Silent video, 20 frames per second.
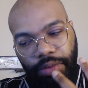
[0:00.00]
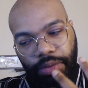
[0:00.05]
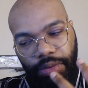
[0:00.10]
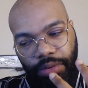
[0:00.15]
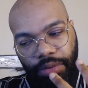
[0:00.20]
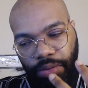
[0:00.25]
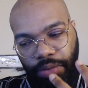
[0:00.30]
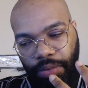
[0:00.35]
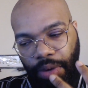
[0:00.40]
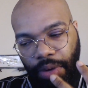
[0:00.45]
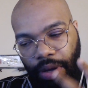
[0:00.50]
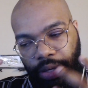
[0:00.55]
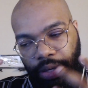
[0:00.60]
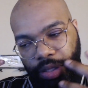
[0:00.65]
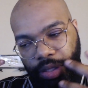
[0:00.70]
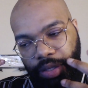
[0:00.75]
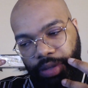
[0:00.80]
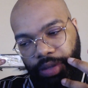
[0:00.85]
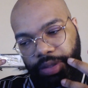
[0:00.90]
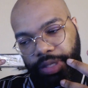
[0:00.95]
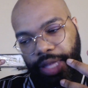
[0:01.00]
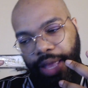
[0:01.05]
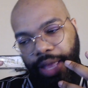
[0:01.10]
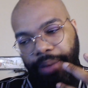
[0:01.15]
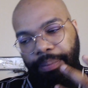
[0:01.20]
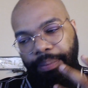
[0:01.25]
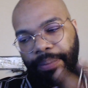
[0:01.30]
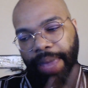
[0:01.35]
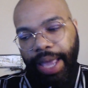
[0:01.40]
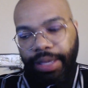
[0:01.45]
to all the girls that
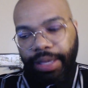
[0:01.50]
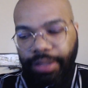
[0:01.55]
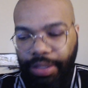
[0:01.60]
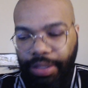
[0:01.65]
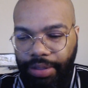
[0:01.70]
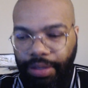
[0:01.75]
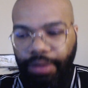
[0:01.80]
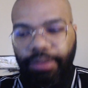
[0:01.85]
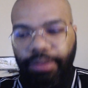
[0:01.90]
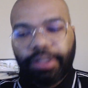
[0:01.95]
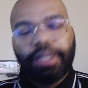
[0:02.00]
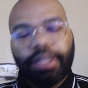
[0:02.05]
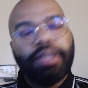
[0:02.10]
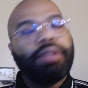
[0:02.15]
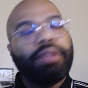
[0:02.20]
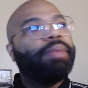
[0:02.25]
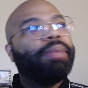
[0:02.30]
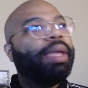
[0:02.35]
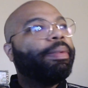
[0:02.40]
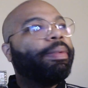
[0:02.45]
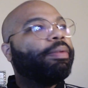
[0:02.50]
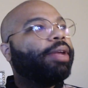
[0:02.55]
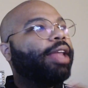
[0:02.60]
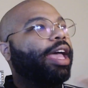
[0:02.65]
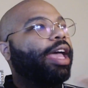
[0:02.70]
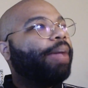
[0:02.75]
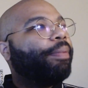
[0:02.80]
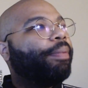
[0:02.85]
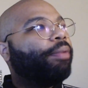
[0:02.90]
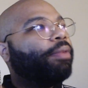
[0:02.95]
Max assaulted, maybe what
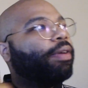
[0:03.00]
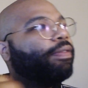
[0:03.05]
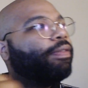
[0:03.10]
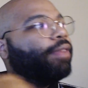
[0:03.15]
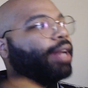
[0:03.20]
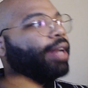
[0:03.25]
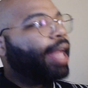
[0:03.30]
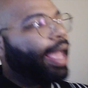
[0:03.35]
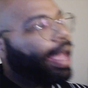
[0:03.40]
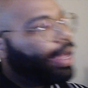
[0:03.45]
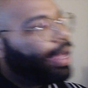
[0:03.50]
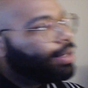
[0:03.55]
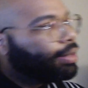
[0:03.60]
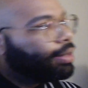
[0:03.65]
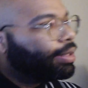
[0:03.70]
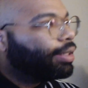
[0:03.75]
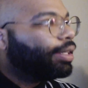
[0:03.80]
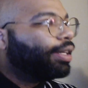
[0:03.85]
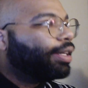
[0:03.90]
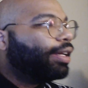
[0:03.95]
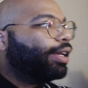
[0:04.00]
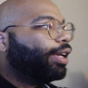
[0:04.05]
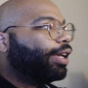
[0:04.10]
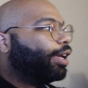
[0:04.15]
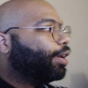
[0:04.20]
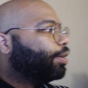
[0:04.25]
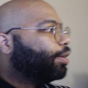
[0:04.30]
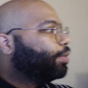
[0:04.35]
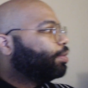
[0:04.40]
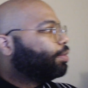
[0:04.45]
happened with Nat,
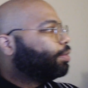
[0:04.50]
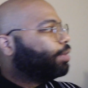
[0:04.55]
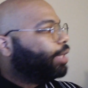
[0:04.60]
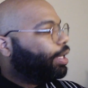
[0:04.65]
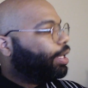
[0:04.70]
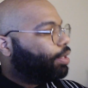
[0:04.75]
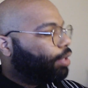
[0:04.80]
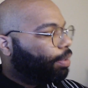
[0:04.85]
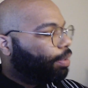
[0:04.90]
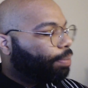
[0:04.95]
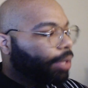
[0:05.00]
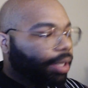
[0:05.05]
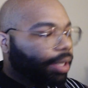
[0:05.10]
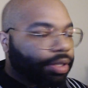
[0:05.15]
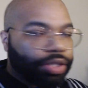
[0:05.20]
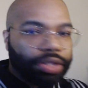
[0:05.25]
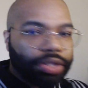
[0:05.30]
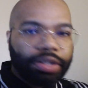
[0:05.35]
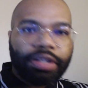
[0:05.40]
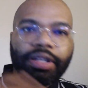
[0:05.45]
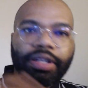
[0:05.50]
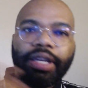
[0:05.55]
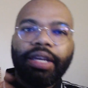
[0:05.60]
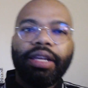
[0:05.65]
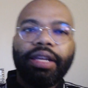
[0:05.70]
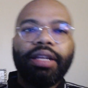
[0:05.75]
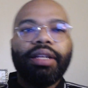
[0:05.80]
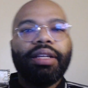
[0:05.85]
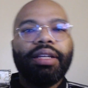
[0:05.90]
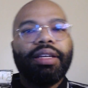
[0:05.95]
and who leaked her picture,
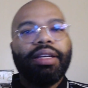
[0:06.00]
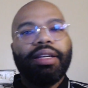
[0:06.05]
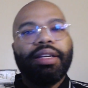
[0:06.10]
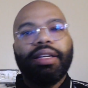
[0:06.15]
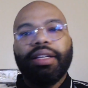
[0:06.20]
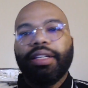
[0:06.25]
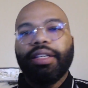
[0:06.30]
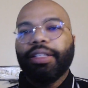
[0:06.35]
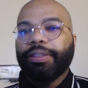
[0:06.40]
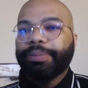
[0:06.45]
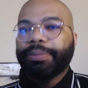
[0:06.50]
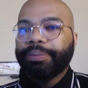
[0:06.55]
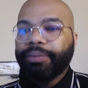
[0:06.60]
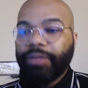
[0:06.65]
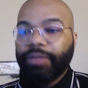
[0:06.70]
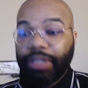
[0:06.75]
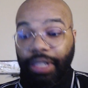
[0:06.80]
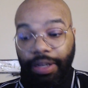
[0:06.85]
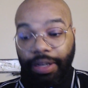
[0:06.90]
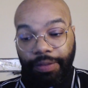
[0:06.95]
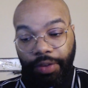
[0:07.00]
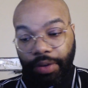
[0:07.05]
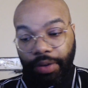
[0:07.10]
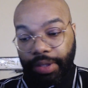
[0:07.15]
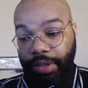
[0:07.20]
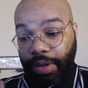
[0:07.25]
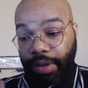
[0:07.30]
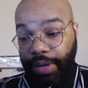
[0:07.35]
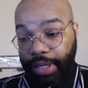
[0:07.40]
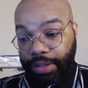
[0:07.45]
and then of
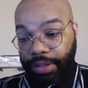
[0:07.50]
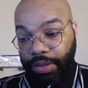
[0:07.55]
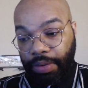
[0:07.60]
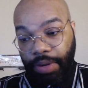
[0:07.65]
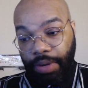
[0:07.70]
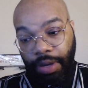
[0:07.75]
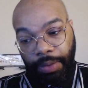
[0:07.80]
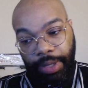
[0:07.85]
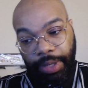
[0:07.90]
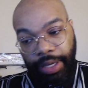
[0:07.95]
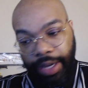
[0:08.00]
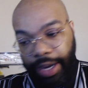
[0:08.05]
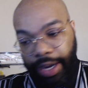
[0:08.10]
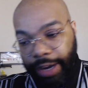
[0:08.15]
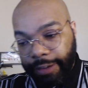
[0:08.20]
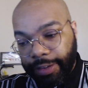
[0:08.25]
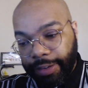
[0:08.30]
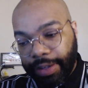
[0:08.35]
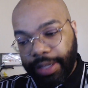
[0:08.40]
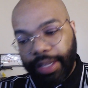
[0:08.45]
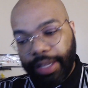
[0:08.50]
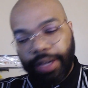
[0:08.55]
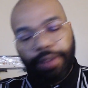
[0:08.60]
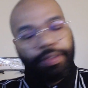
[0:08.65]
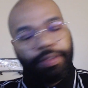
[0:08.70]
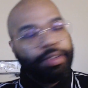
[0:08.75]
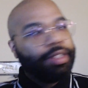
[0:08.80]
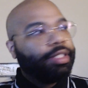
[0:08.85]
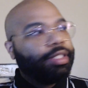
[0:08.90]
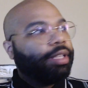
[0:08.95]
course all that's going on with Kara, and then of
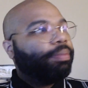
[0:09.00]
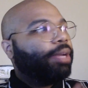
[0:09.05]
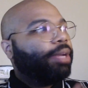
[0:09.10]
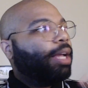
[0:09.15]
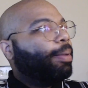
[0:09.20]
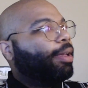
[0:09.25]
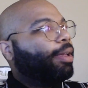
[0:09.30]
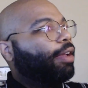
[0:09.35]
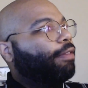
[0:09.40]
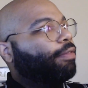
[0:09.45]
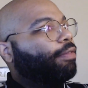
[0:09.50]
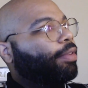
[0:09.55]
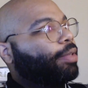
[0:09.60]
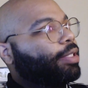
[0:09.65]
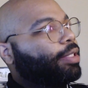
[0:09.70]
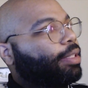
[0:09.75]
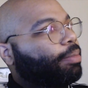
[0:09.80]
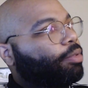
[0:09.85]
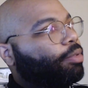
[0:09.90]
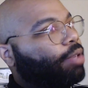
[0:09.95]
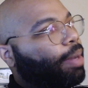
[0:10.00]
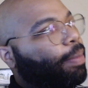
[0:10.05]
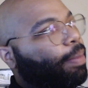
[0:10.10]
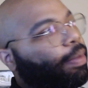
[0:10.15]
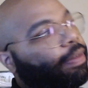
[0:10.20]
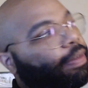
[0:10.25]
course they're probably going to throw in some drama with